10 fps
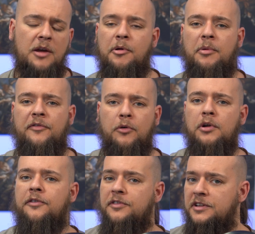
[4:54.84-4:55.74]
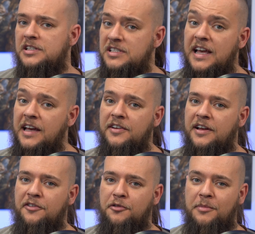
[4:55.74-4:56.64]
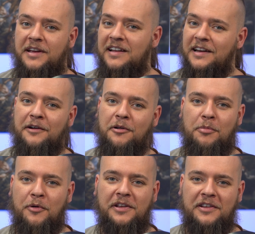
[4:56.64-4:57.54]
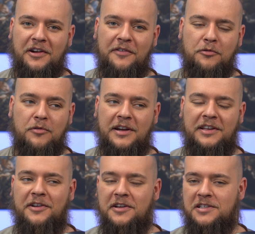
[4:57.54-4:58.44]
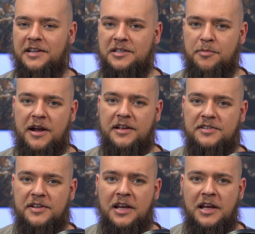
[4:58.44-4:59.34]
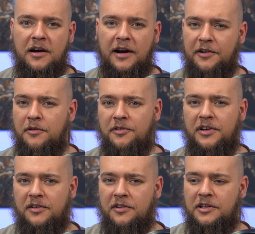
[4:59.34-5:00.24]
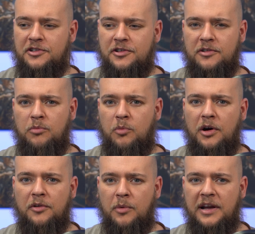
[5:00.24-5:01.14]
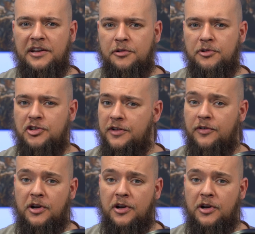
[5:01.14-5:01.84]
But with all of this said, and to make clear a point that I've already tersely expressed, I don't think that there's just one way to achieve a